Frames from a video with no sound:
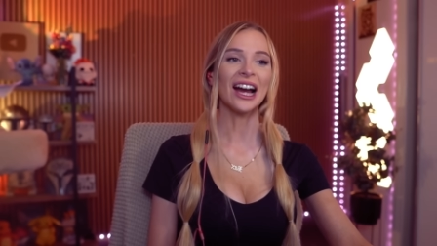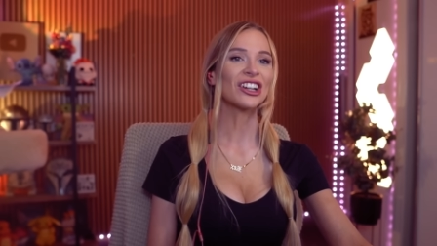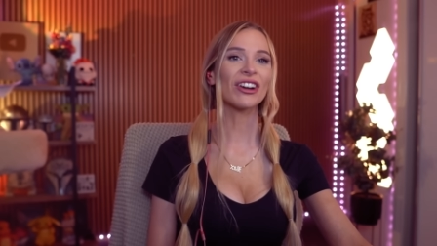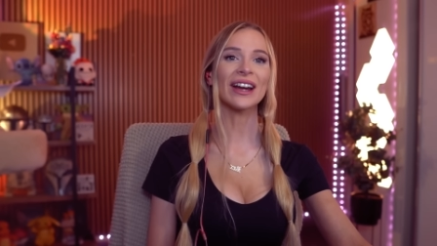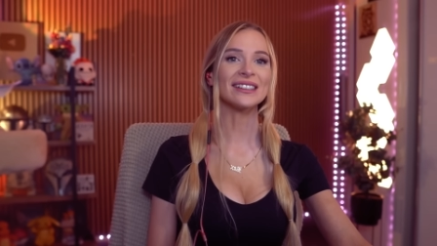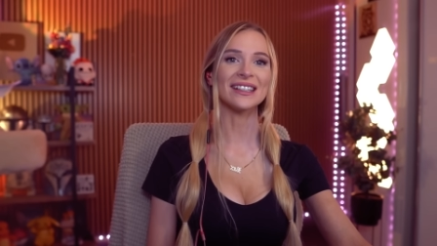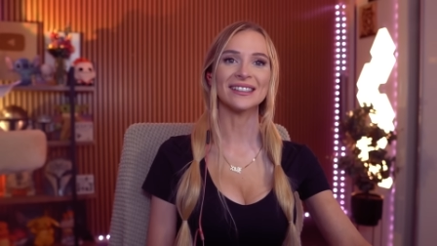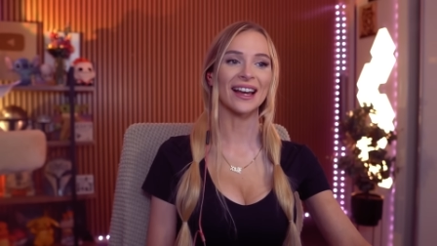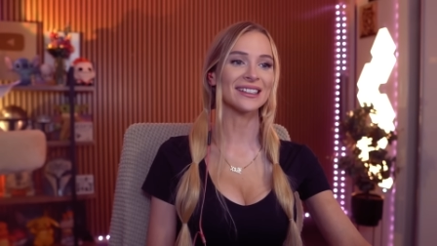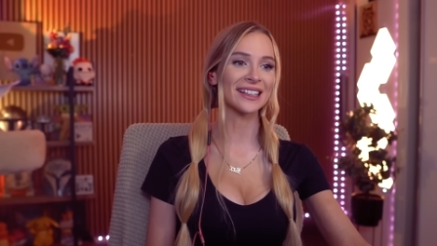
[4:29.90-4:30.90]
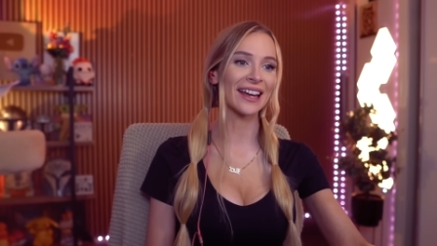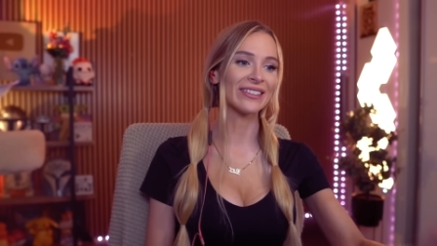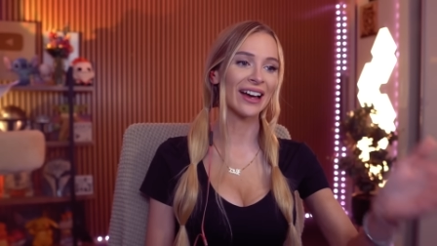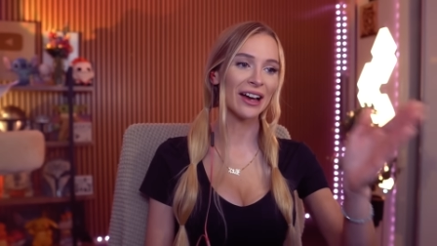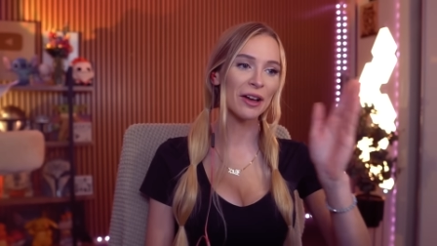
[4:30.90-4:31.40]
How crazy is that to get
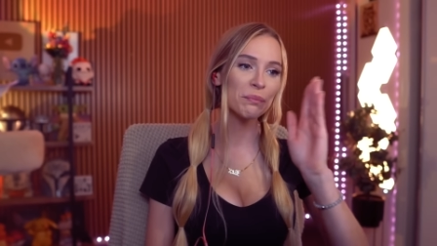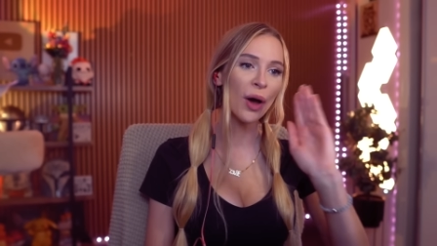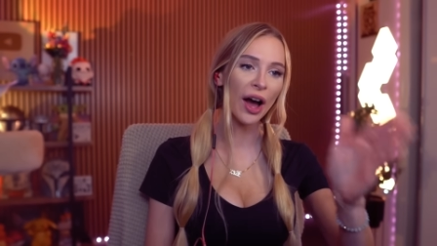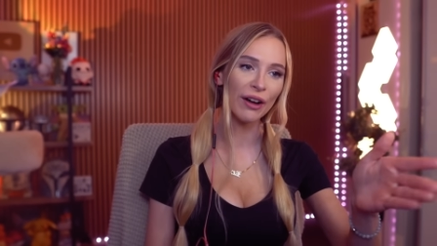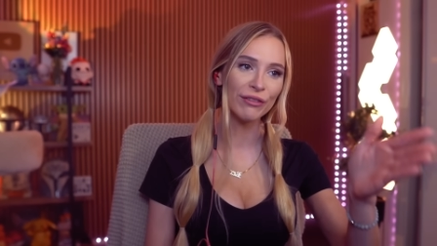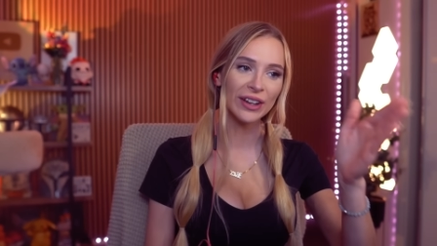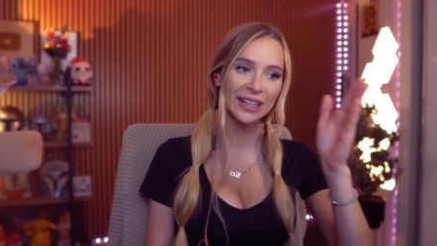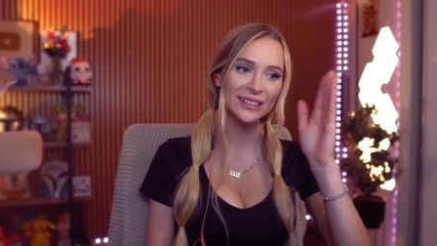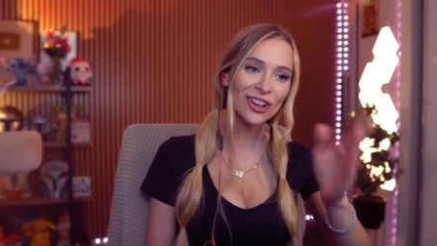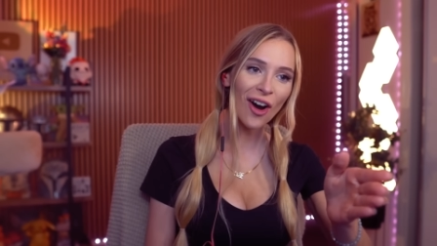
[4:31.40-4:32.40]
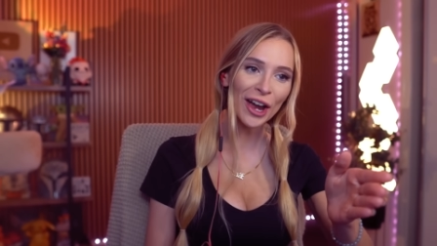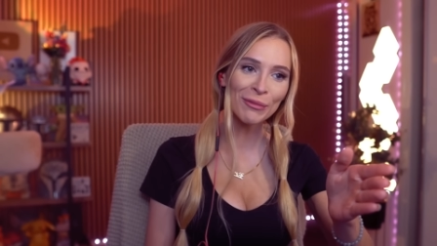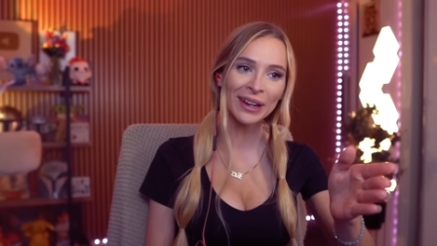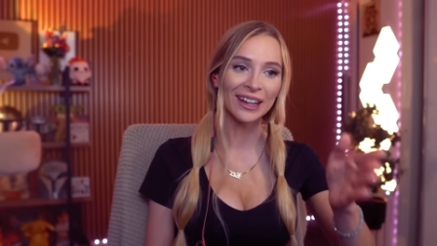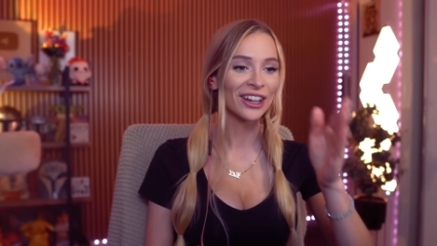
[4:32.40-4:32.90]
that at perfect
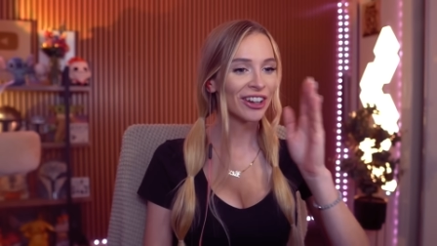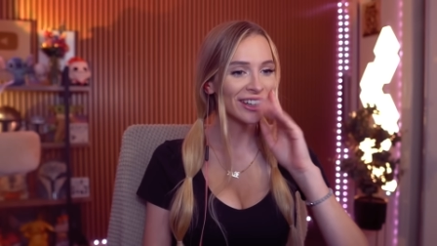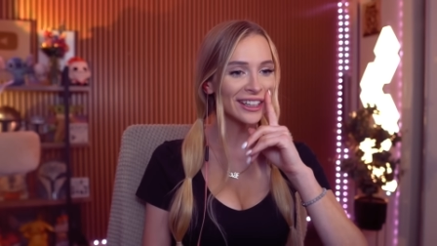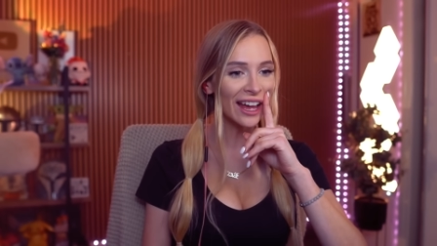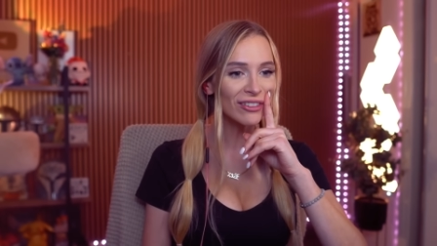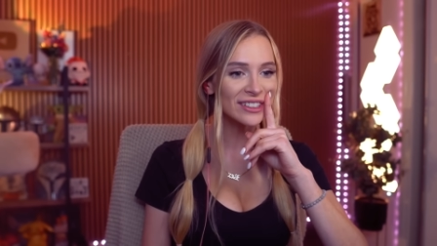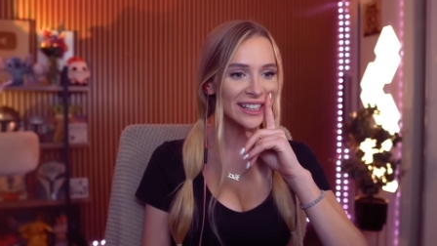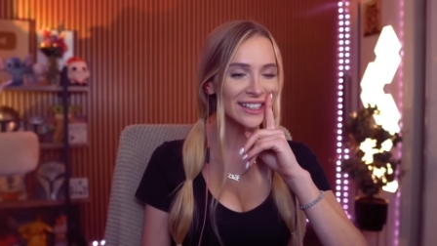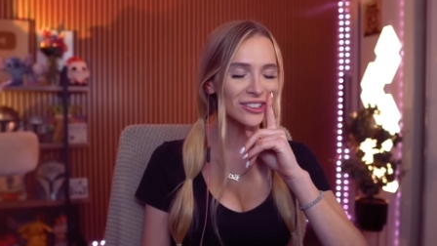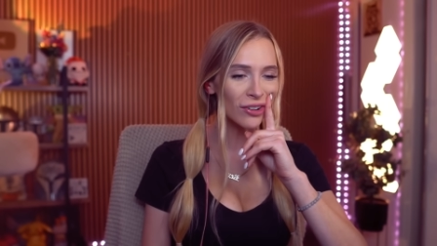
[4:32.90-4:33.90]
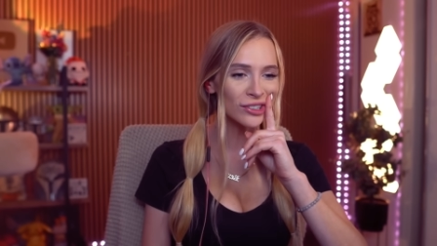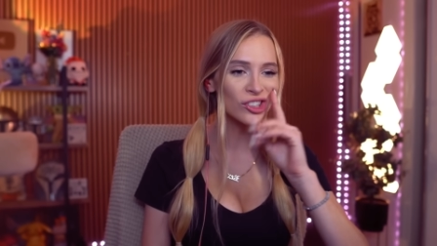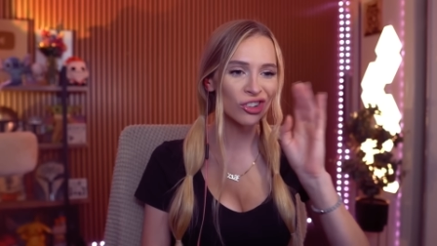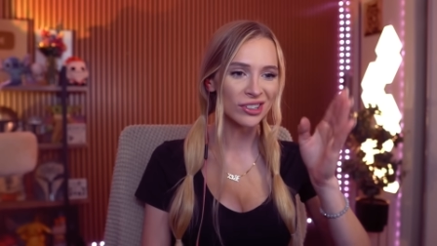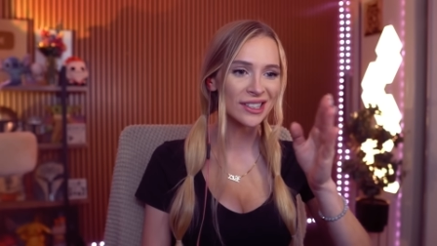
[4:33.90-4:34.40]
timing? You never see dogs
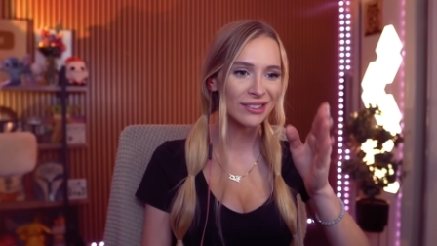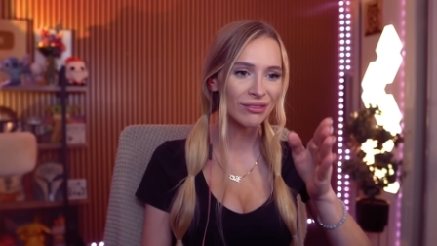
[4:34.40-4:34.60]
crossing the